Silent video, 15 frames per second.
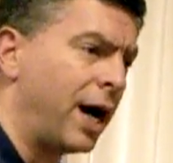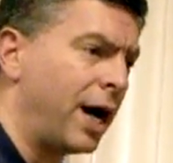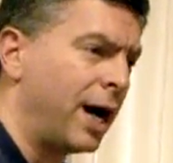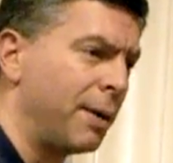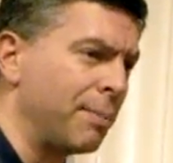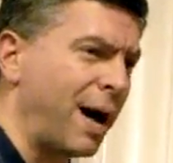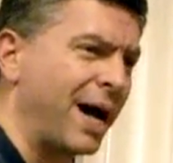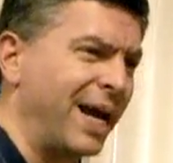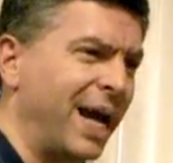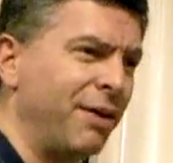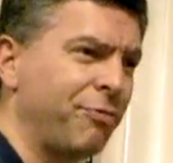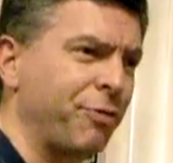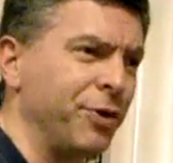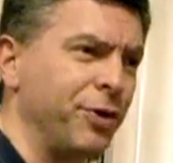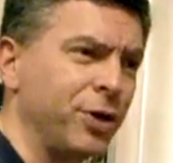I
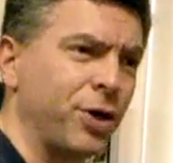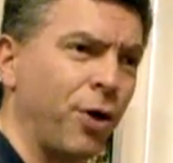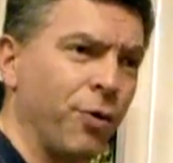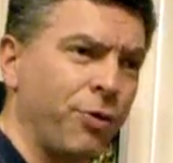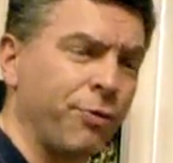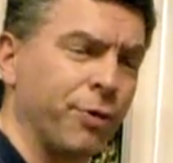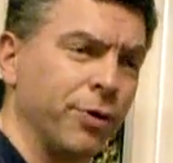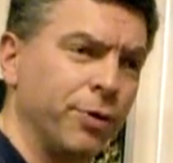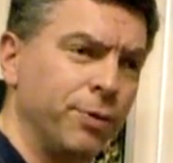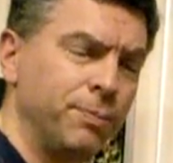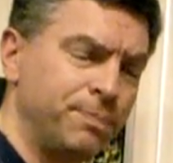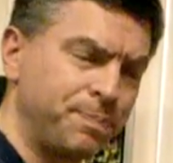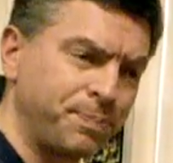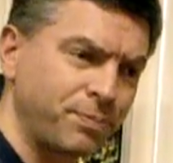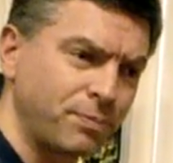hate for you to go
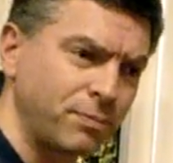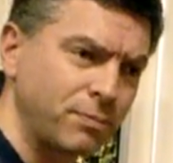through